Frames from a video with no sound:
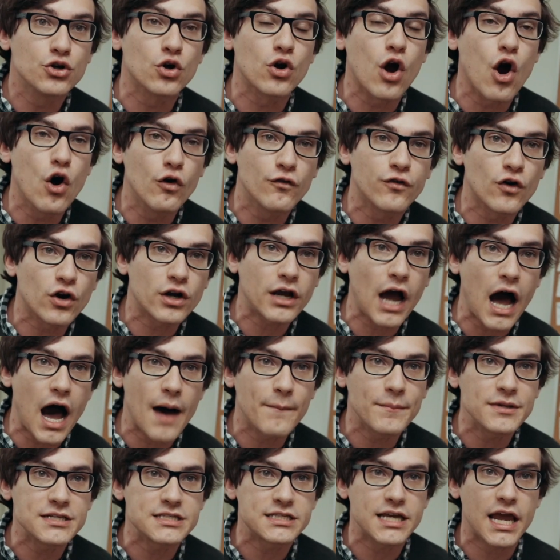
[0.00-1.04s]
You're
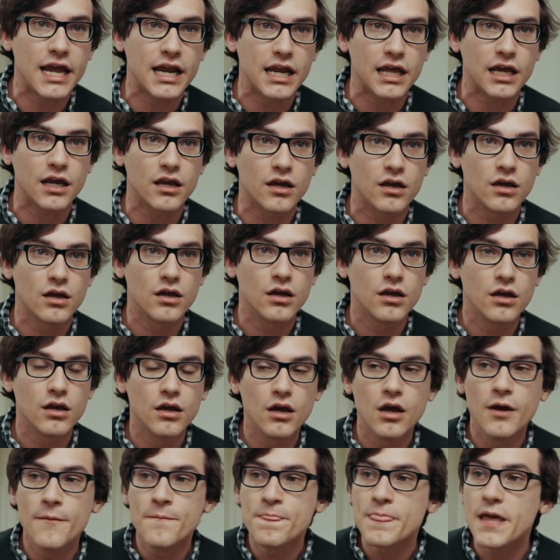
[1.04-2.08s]
overcompensating.
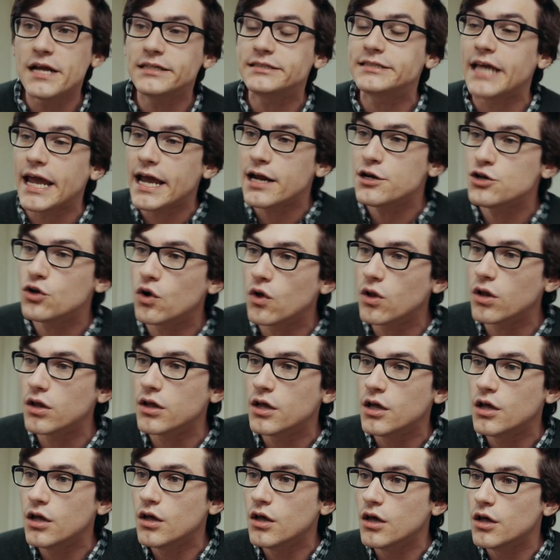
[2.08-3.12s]
And Daniel,
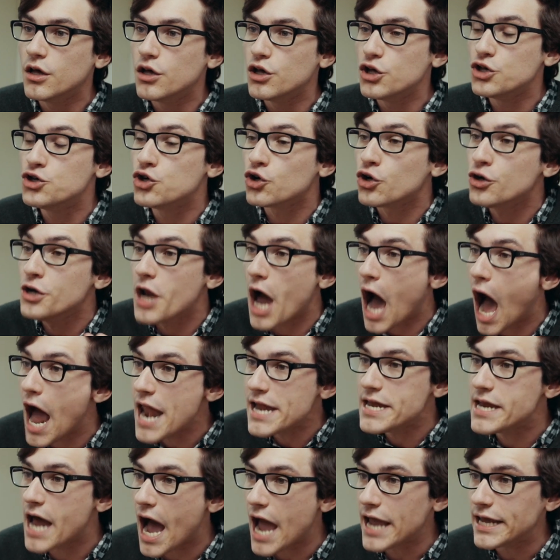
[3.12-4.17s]
you're
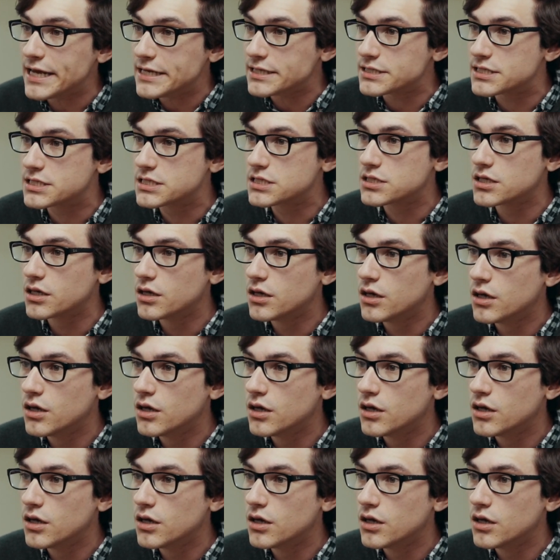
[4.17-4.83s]
not nice.